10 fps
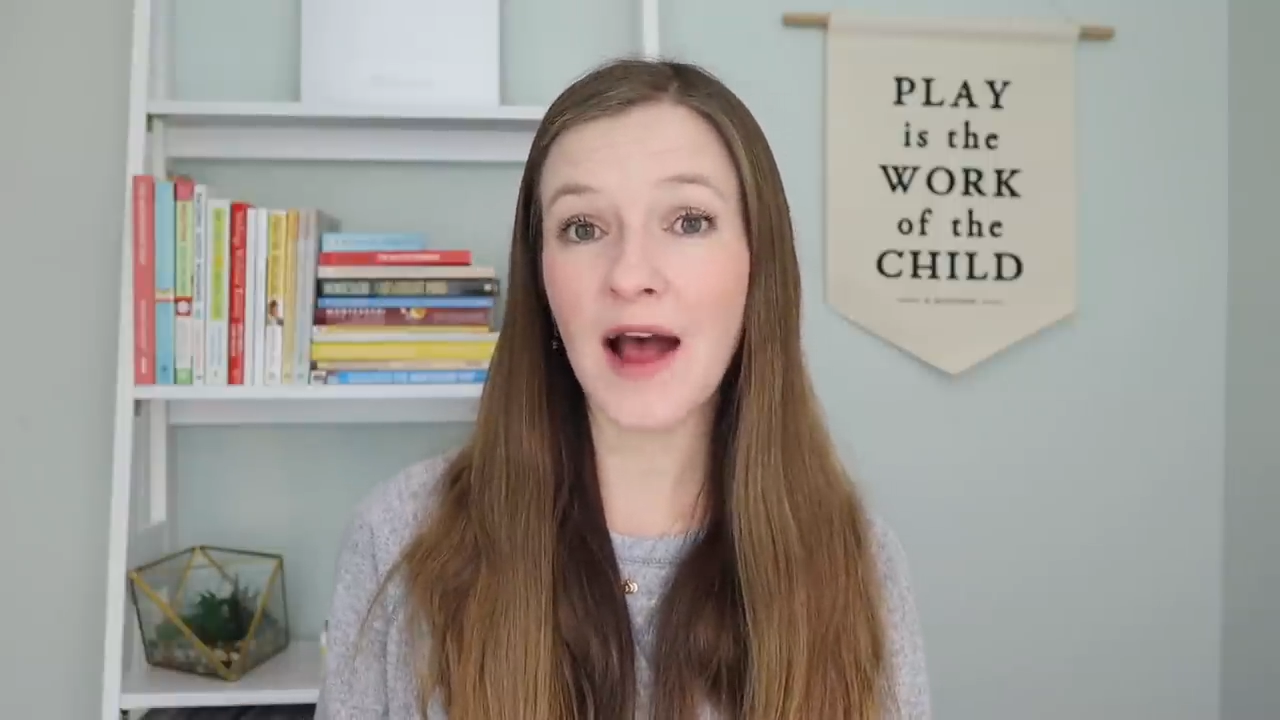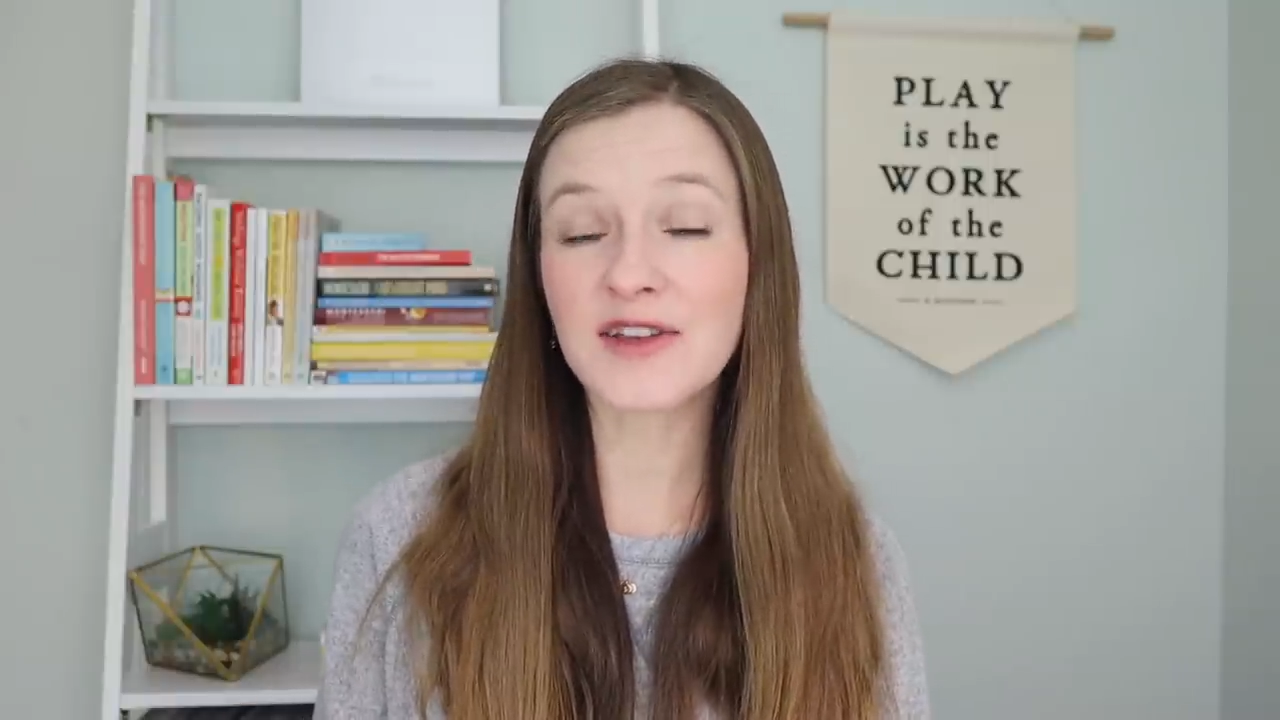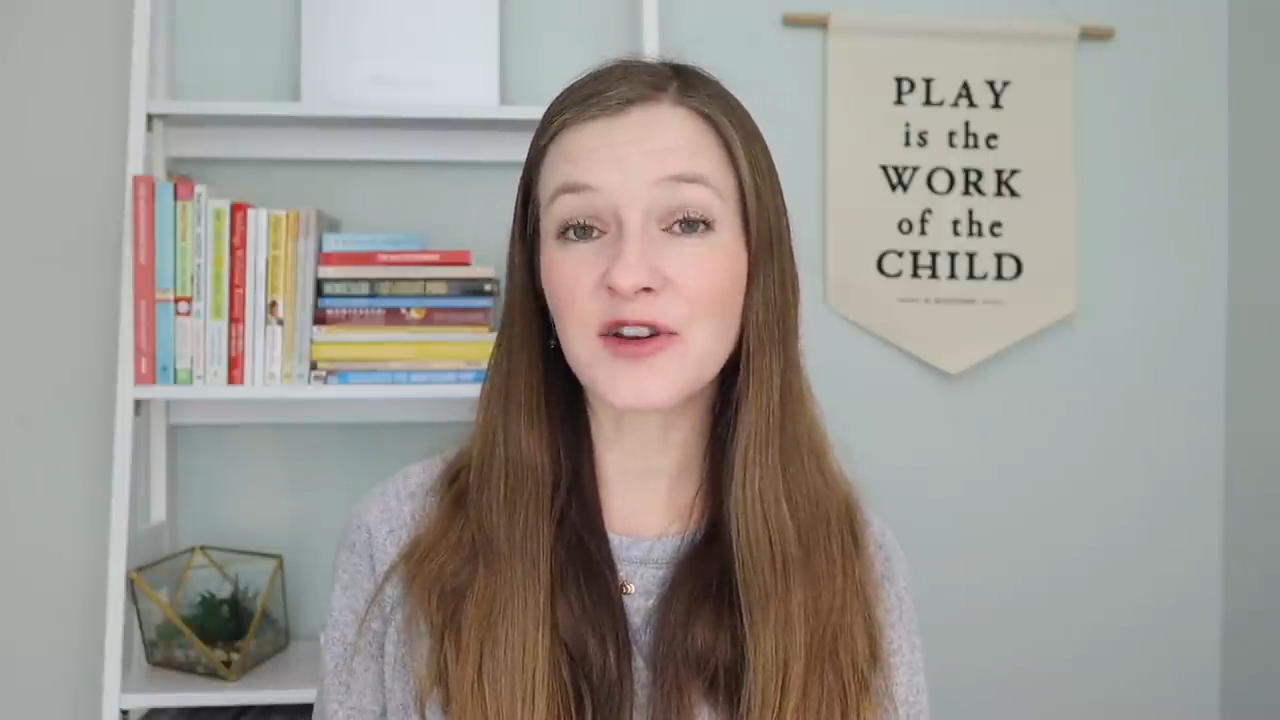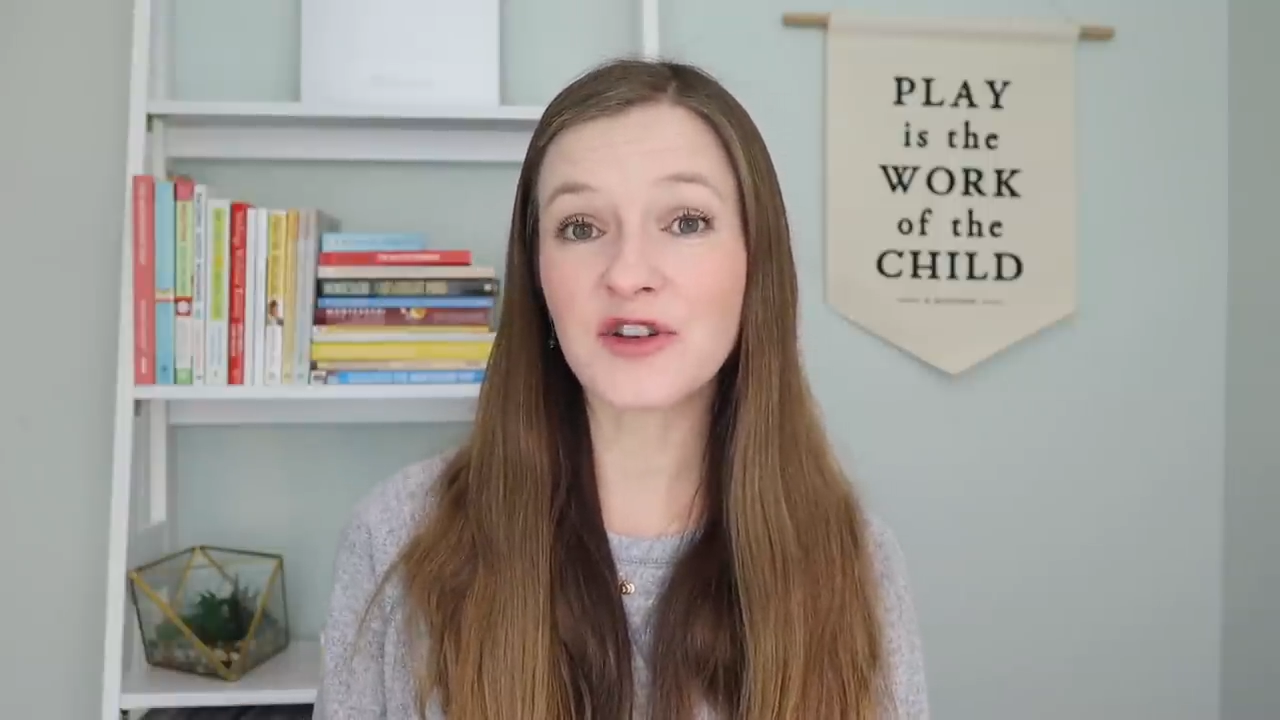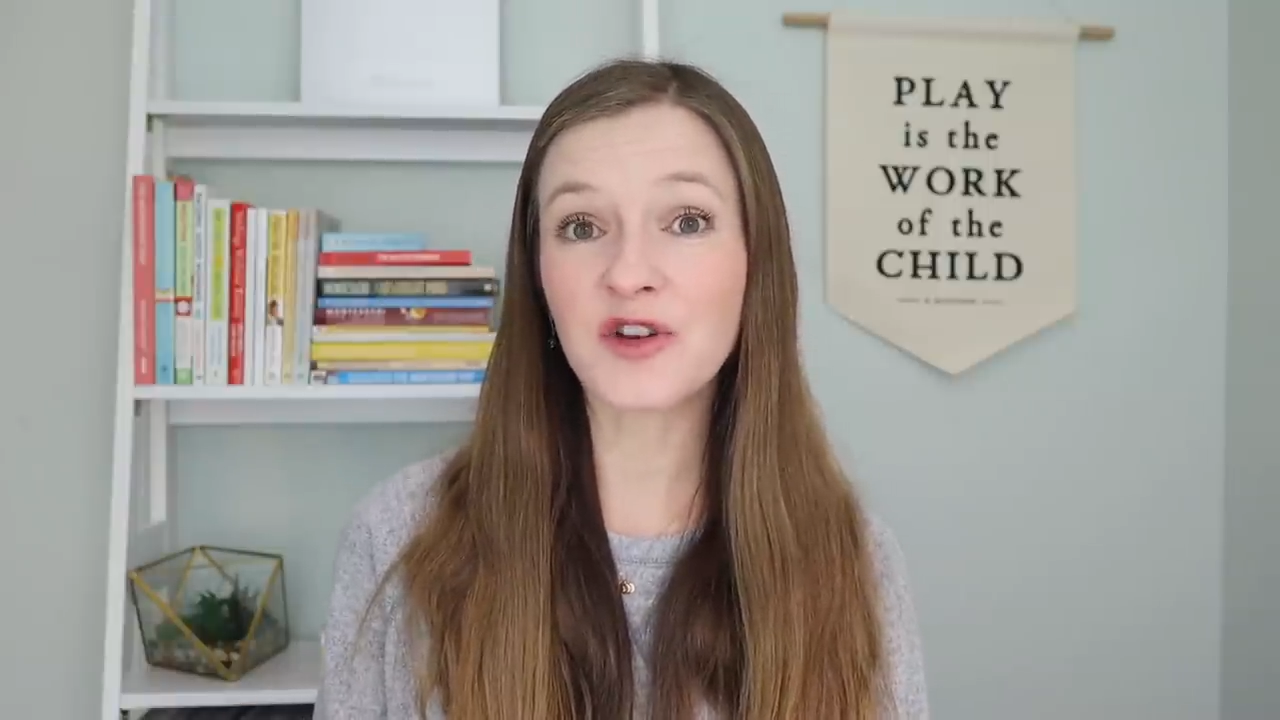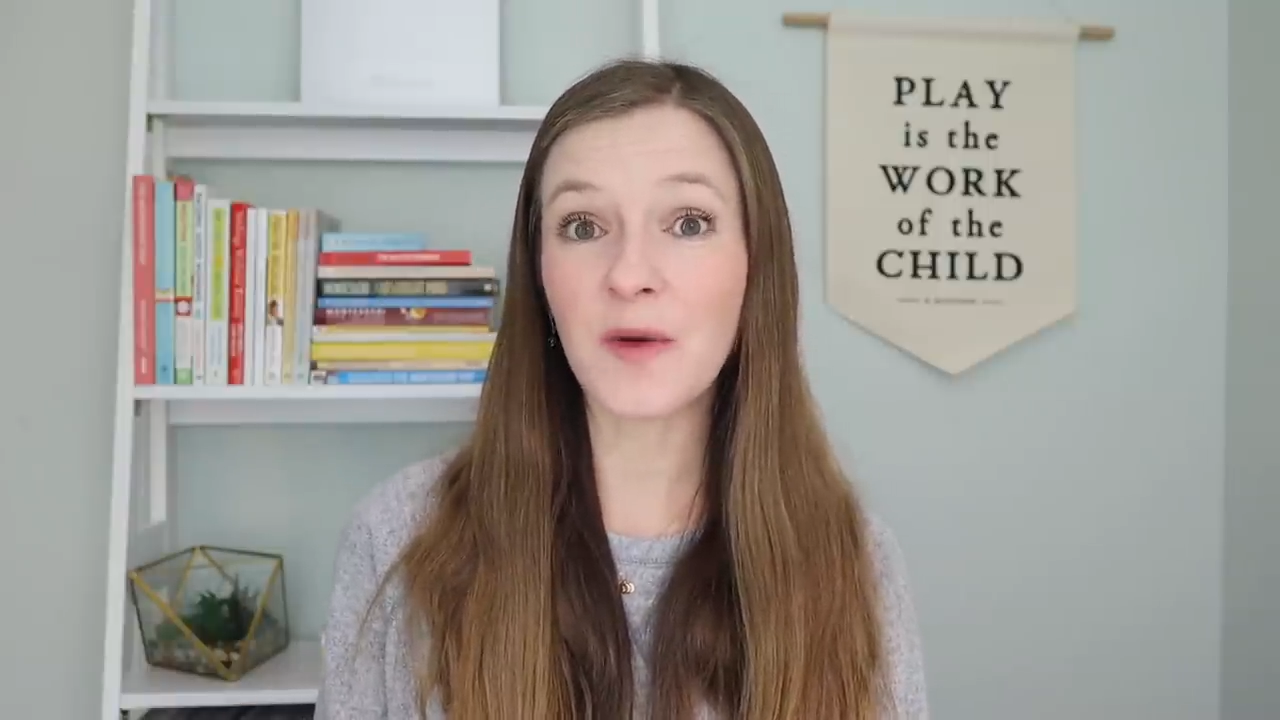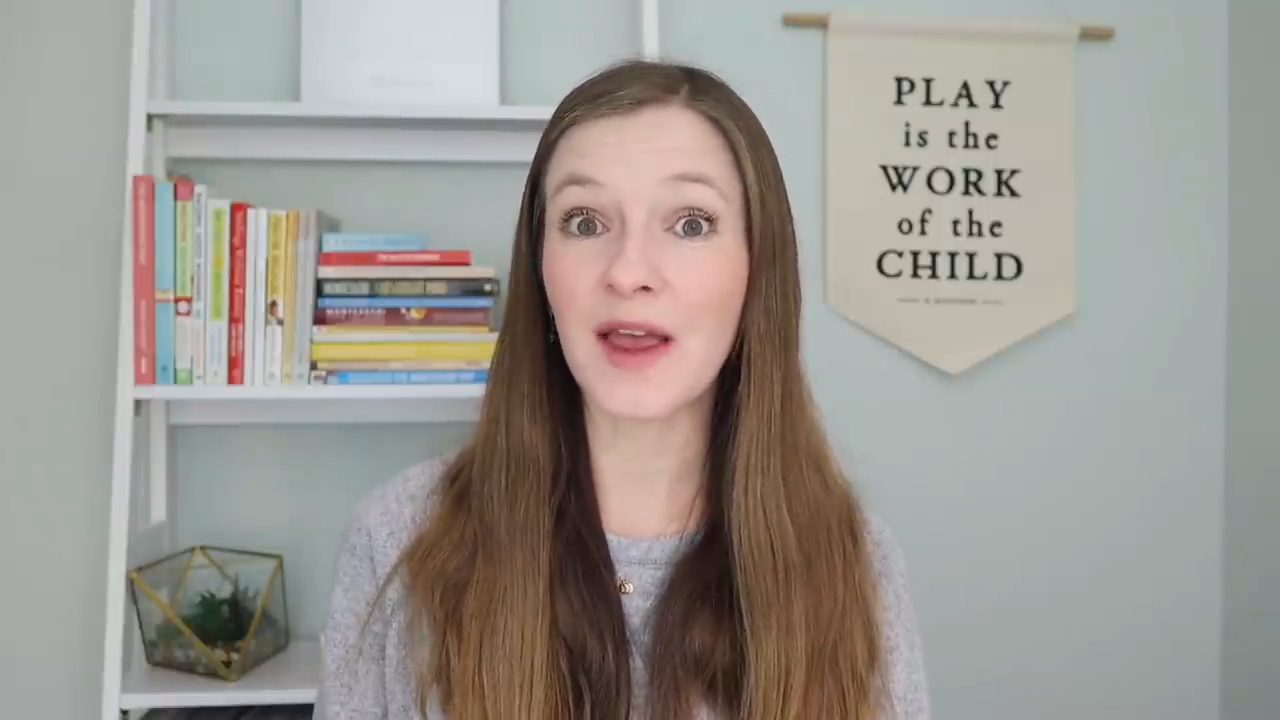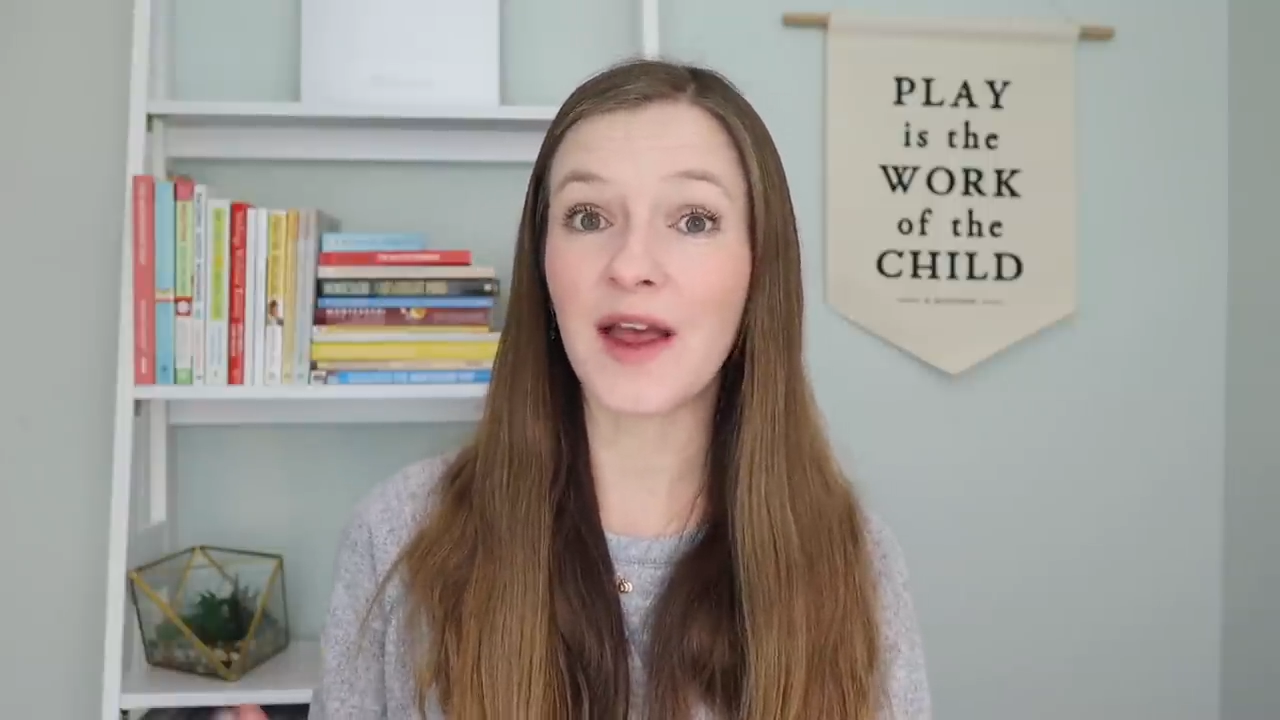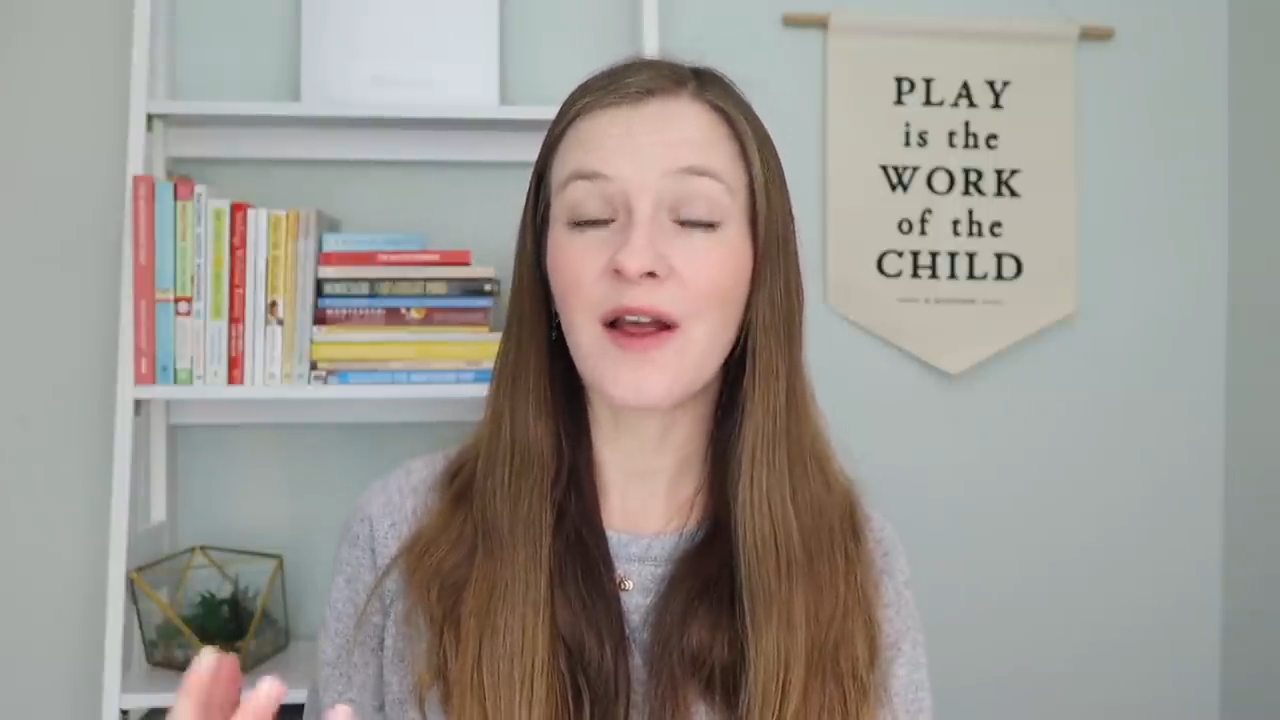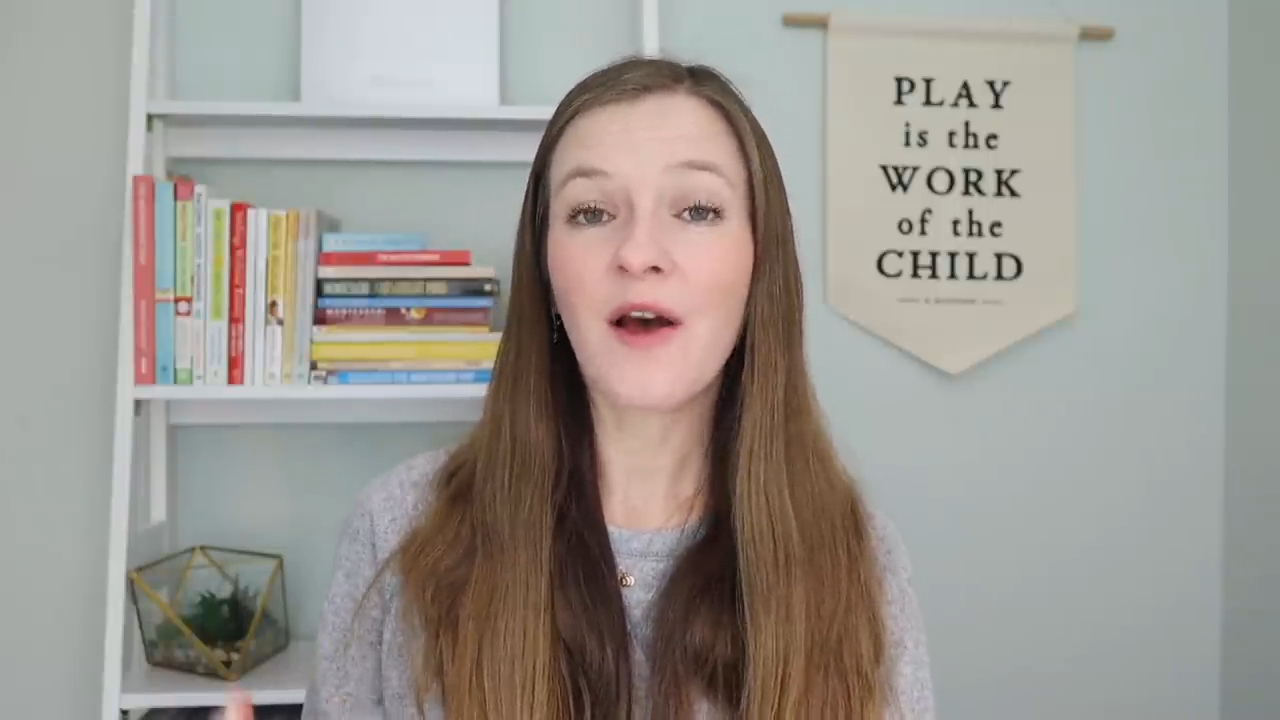as you're doing
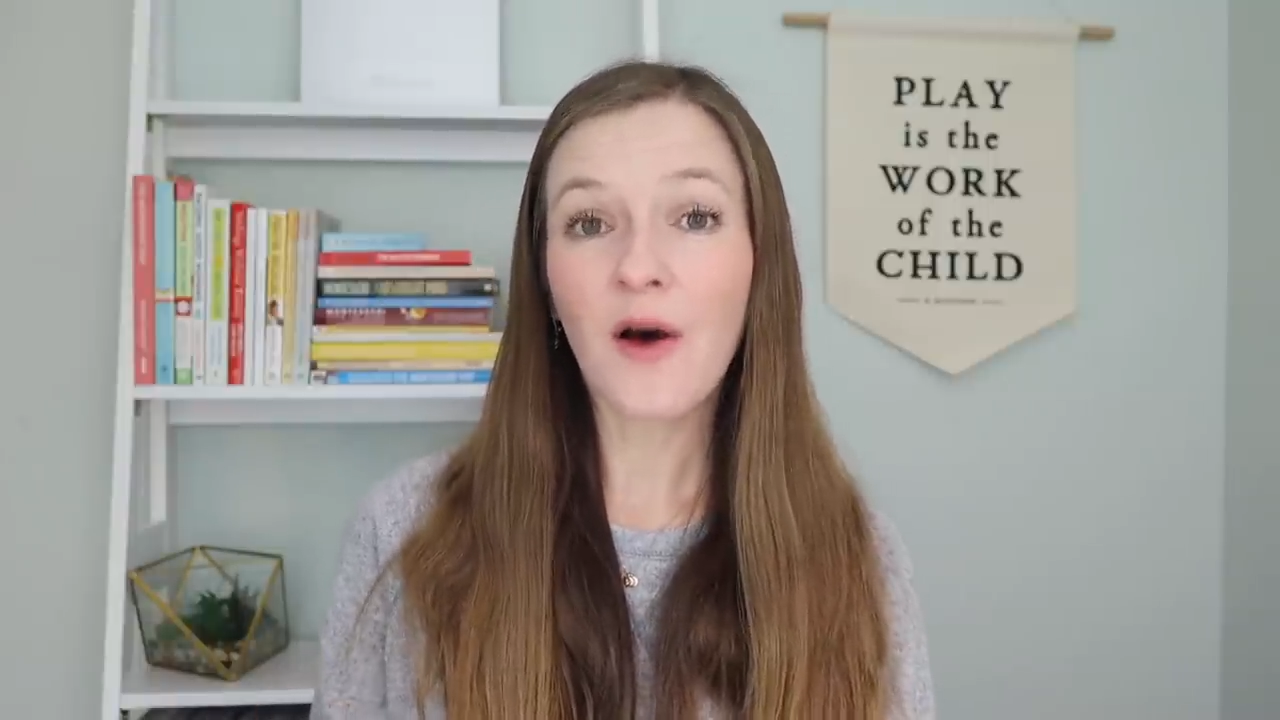it